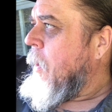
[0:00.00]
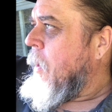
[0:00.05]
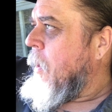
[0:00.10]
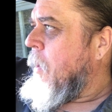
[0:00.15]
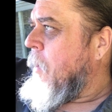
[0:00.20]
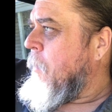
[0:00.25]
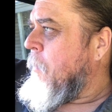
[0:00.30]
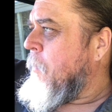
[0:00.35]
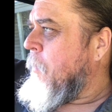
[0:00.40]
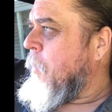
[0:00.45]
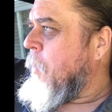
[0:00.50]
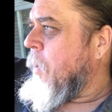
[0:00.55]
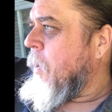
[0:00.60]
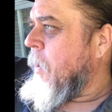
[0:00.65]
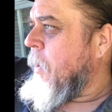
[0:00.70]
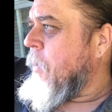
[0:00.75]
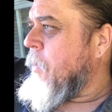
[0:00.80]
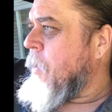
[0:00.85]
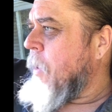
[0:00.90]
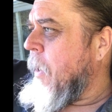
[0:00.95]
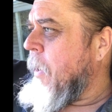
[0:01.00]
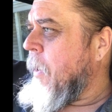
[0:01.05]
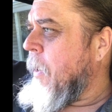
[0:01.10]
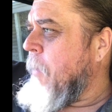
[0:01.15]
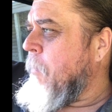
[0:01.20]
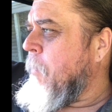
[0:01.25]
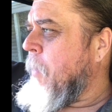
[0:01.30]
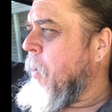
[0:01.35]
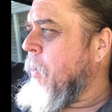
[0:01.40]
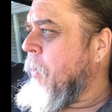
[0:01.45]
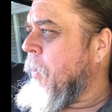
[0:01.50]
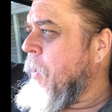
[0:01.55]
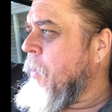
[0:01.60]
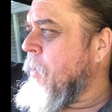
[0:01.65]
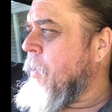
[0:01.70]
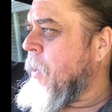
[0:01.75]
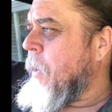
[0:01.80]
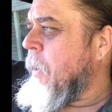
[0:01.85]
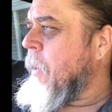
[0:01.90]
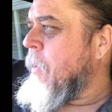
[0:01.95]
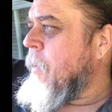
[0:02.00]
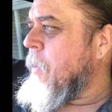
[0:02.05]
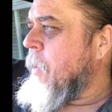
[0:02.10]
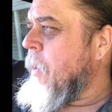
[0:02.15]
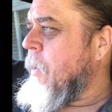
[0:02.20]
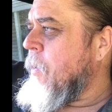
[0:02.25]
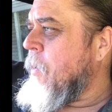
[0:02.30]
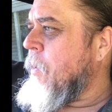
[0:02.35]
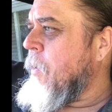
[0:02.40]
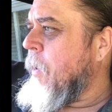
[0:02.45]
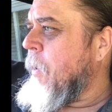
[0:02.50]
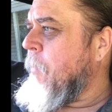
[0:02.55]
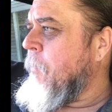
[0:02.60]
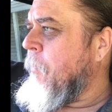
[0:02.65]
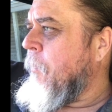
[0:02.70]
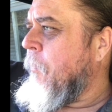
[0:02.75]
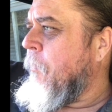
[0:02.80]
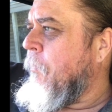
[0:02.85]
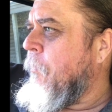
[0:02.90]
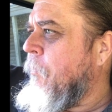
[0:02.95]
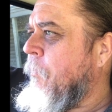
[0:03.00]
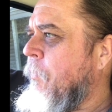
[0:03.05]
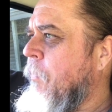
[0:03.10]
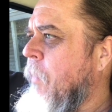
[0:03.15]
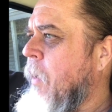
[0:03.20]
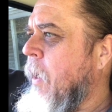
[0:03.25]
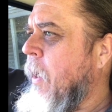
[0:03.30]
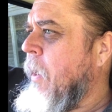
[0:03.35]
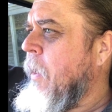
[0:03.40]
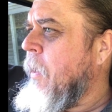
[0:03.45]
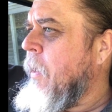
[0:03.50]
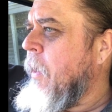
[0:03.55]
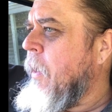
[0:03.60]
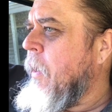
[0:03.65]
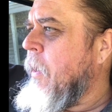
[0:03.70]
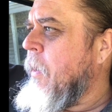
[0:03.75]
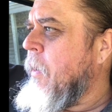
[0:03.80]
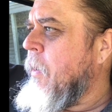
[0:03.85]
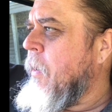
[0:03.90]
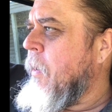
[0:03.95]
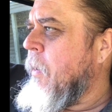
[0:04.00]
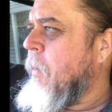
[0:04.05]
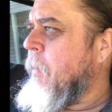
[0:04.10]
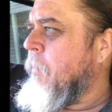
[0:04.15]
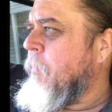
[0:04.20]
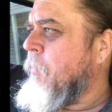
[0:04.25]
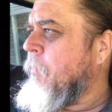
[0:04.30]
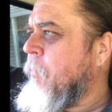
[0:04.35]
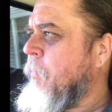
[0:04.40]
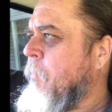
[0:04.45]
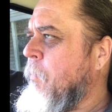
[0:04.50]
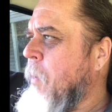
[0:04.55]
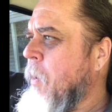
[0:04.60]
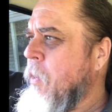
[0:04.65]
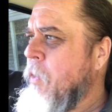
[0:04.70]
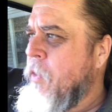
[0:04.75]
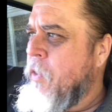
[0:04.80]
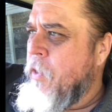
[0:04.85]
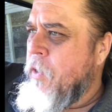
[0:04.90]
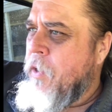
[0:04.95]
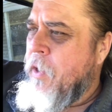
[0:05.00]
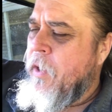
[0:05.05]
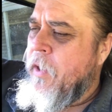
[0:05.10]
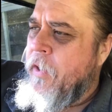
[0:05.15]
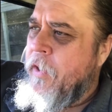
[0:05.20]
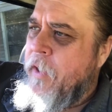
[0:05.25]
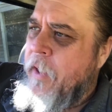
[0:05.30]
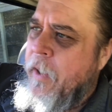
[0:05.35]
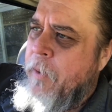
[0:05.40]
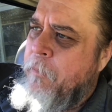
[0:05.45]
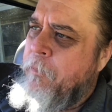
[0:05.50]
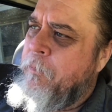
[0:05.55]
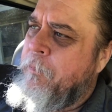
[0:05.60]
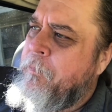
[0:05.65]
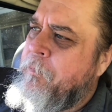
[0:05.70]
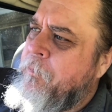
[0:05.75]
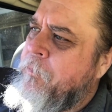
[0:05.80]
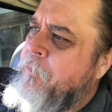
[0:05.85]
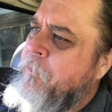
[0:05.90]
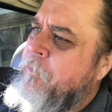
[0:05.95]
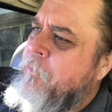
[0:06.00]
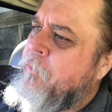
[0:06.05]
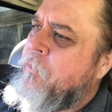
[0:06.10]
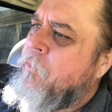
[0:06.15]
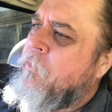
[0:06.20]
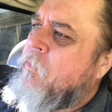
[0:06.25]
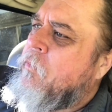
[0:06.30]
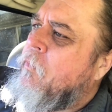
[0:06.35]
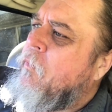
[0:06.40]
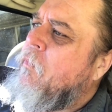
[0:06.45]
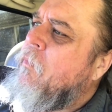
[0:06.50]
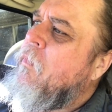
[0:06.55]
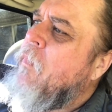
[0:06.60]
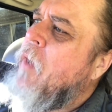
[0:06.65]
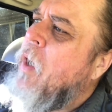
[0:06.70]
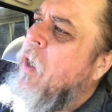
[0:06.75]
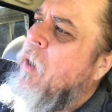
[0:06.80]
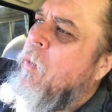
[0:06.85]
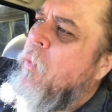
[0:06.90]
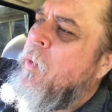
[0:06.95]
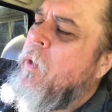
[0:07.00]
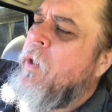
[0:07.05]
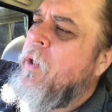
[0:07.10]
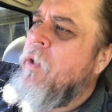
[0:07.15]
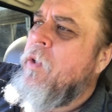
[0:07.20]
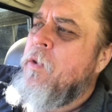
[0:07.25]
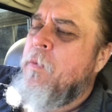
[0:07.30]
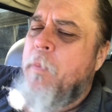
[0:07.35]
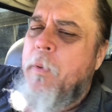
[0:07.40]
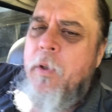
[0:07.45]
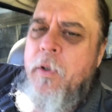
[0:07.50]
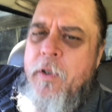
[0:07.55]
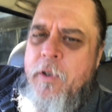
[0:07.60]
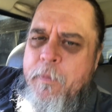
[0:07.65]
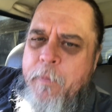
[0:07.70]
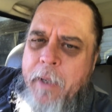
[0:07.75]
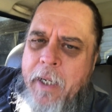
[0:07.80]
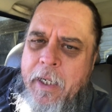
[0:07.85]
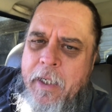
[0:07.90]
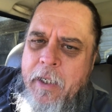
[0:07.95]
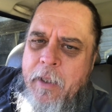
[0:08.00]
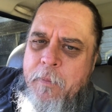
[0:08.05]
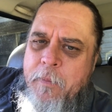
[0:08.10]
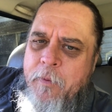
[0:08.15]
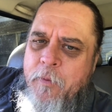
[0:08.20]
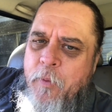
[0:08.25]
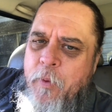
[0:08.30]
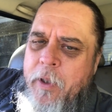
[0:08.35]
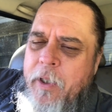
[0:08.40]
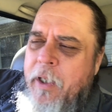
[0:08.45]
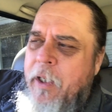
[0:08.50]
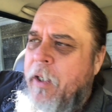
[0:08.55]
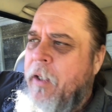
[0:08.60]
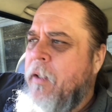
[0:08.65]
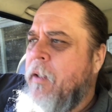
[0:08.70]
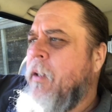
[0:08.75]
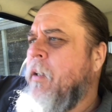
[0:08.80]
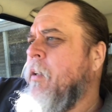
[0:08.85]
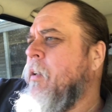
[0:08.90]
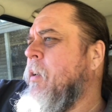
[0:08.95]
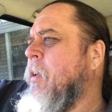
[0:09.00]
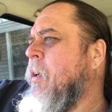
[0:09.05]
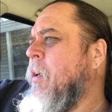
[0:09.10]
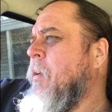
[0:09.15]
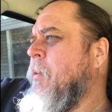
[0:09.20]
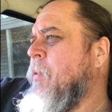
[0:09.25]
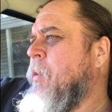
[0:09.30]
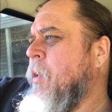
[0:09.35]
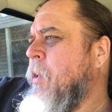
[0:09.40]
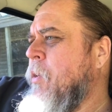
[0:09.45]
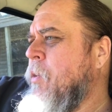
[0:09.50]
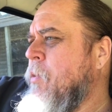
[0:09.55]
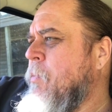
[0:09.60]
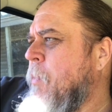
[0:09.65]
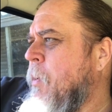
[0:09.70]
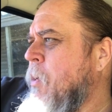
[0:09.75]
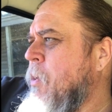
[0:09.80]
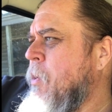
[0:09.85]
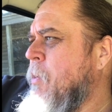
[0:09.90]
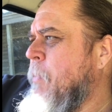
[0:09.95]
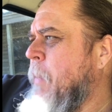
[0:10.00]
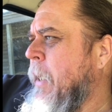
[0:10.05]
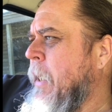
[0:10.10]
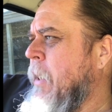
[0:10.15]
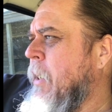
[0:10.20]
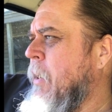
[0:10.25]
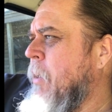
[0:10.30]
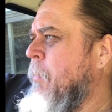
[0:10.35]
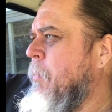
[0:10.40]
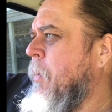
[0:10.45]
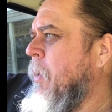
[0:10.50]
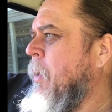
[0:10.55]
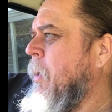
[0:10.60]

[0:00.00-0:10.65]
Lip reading: We're going to try to get both those things done to it, and then Blue's just going to sit. We'll use Blue as a backup if we need to use Blue as a backup.